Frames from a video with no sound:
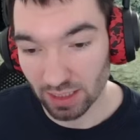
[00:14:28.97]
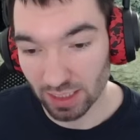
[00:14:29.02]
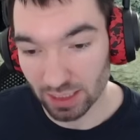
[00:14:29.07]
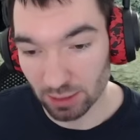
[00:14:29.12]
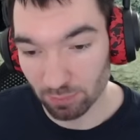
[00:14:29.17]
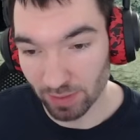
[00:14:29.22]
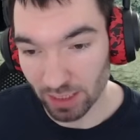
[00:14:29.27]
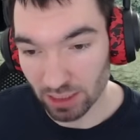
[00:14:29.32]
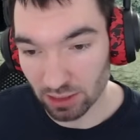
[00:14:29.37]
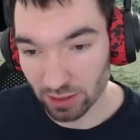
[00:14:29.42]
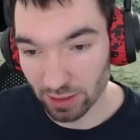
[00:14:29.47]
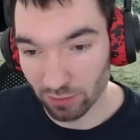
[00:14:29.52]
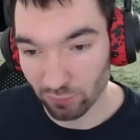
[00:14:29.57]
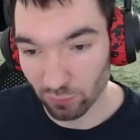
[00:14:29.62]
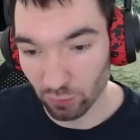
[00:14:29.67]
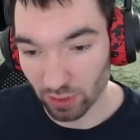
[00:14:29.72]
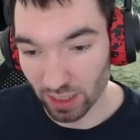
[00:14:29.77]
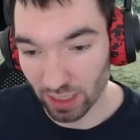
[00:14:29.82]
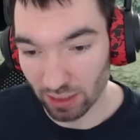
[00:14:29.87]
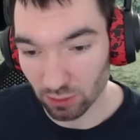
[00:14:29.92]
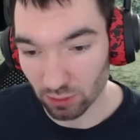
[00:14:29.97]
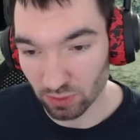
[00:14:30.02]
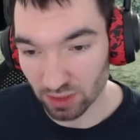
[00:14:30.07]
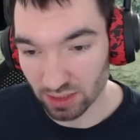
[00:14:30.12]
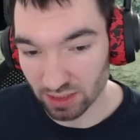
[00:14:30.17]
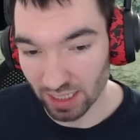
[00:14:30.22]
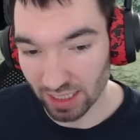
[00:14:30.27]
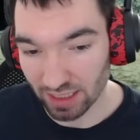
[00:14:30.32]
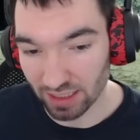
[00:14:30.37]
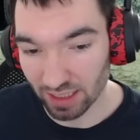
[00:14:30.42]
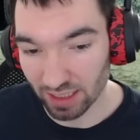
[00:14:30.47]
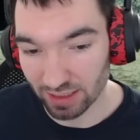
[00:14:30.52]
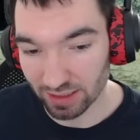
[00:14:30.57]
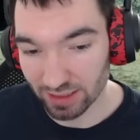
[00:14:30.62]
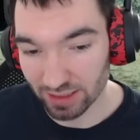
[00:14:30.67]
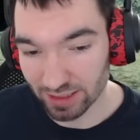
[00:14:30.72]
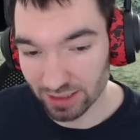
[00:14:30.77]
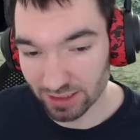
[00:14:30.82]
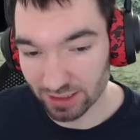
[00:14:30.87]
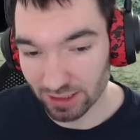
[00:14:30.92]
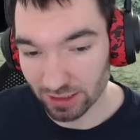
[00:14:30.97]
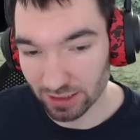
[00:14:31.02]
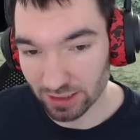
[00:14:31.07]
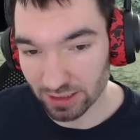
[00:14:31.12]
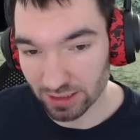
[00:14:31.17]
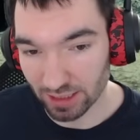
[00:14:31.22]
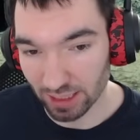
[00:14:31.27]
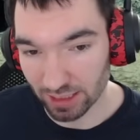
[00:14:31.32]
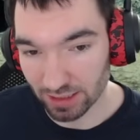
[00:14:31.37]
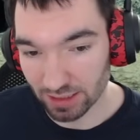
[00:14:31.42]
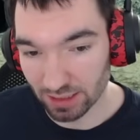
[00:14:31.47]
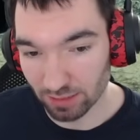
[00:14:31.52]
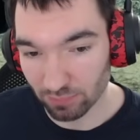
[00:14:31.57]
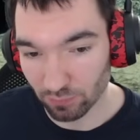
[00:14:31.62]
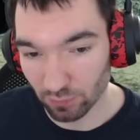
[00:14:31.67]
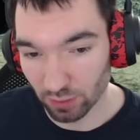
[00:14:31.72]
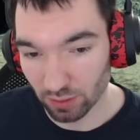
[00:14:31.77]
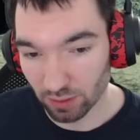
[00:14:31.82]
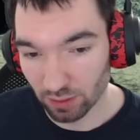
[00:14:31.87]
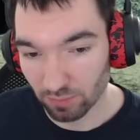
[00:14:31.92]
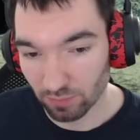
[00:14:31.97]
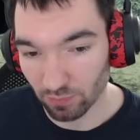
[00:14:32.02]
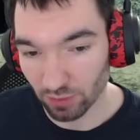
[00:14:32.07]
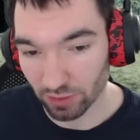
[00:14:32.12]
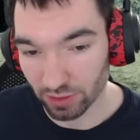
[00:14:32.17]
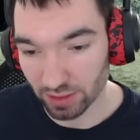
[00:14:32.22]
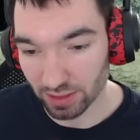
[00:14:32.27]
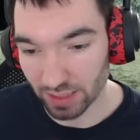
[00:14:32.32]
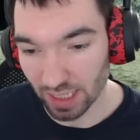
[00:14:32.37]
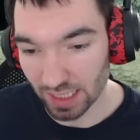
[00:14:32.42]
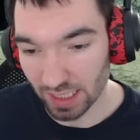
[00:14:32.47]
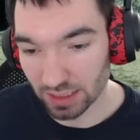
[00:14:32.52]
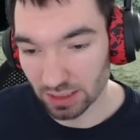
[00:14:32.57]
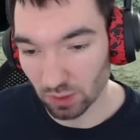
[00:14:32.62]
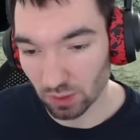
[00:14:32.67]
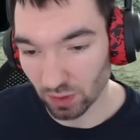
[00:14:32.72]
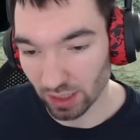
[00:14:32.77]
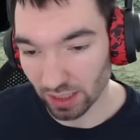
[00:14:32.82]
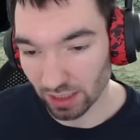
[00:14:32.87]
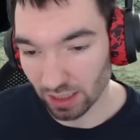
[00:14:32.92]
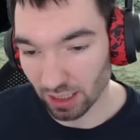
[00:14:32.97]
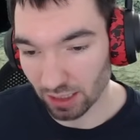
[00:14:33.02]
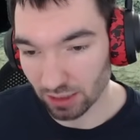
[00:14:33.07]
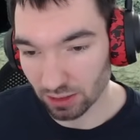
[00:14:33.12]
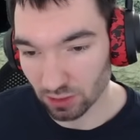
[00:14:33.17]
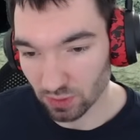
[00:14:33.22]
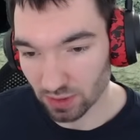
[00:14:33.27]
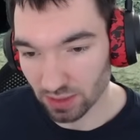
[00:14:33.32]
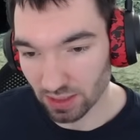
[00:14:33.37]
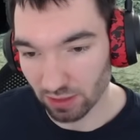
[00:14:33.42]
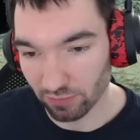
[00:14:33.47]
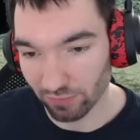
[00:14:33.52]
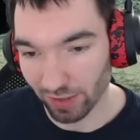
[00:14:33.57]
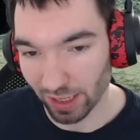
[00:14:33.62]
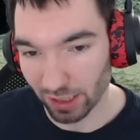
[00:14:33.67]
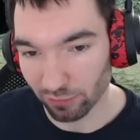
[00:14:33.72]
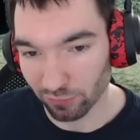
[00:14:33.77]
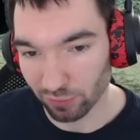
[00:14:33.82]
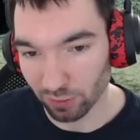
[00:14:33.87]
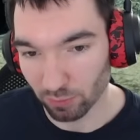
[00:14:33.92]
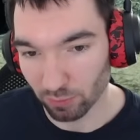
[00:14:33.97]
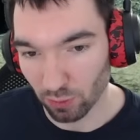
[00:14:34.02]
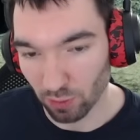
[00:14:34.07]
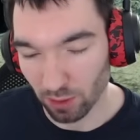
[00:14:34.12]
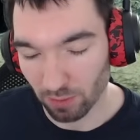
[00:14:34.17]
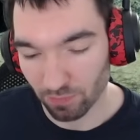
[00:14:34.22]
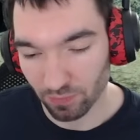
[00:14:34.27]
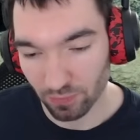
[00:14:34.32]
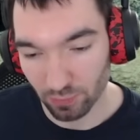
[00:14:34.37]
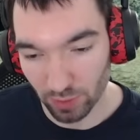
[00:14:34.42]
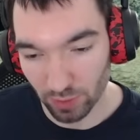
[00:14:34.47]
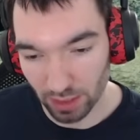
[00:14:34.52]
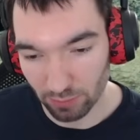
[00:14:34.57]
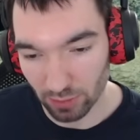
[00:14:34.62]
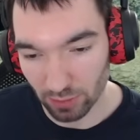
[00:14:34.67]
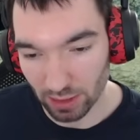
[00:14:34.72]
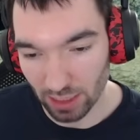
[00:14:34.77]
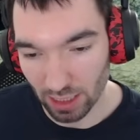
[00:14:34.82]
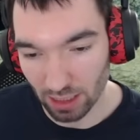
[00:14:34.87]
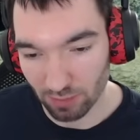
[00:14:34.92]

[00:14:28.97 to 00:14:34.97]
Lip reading: Especially if you can use that and instantly stun someone with the daze so they can't use the evade of the Moa. Really, really